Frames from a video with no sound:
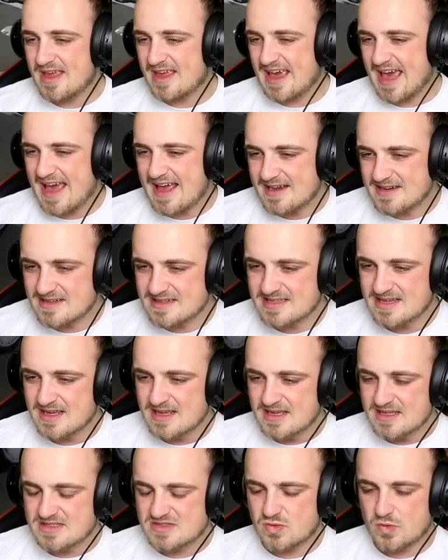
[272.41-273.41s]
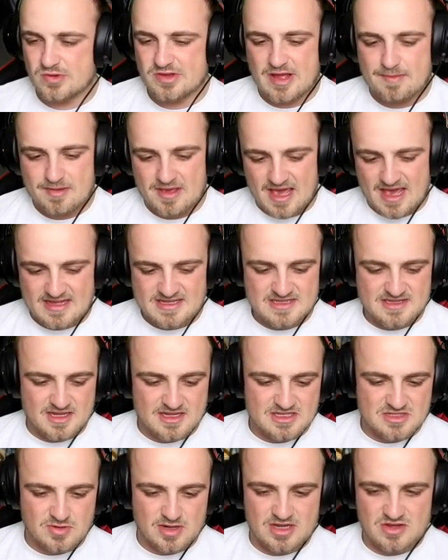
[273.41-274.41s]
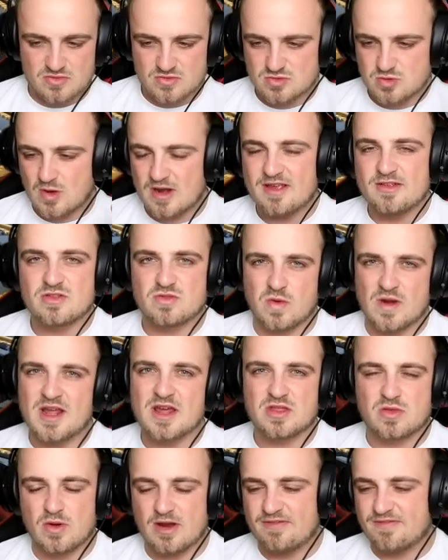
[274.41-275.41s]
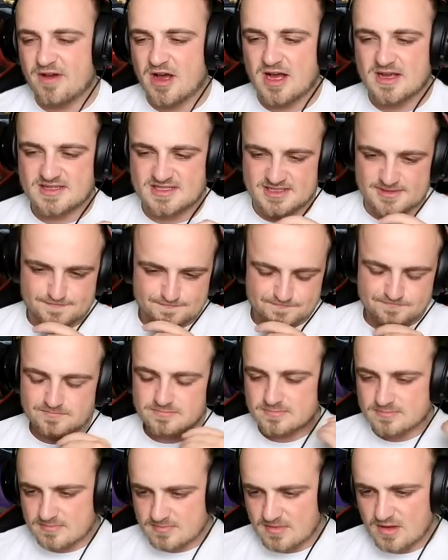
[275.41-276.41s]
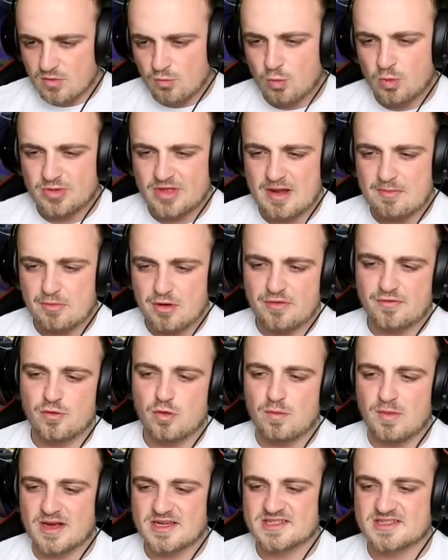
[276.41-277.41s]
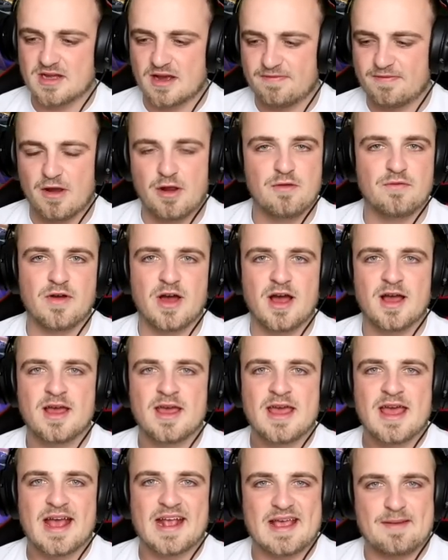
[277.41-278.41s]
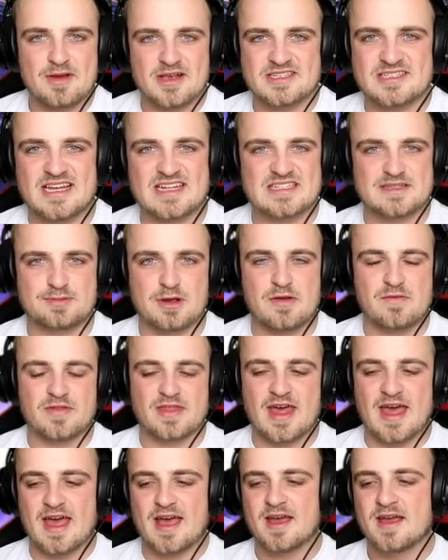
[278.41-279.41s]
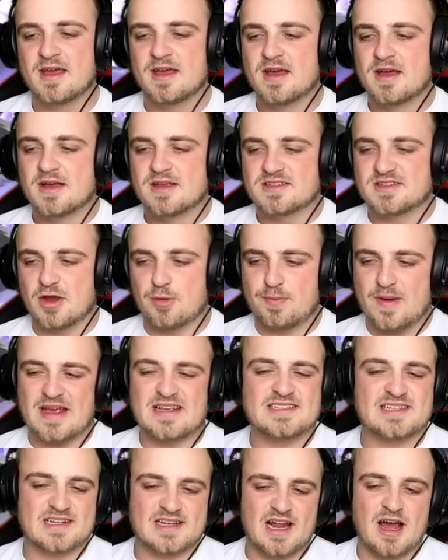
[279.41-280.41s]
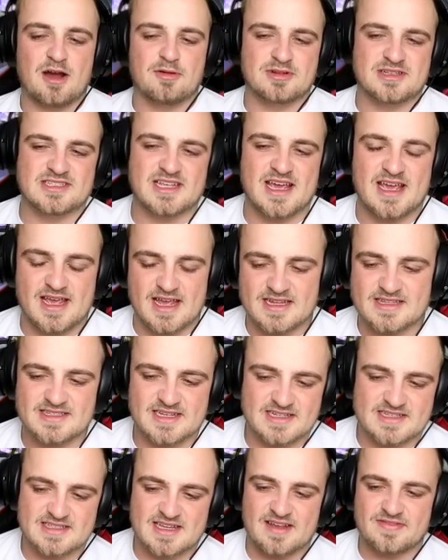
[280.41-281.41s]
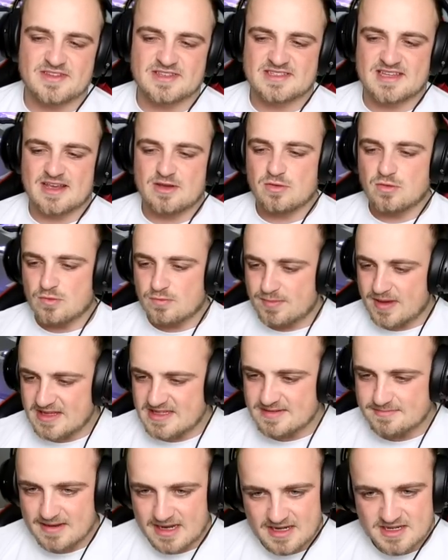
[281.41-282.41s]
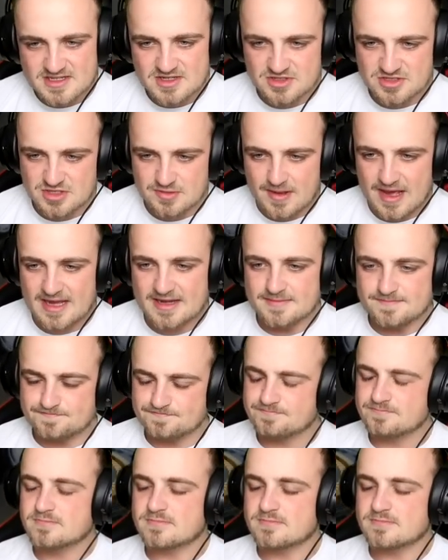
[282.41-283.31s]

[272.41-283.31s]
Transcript: weekend, so that'd be 18th, 19th, 20, 20th, 21st, we'll then move all my stuff over and get my setup over there. So basically, I would say it's it's safe to say, oh, Painted Blender's not too bad.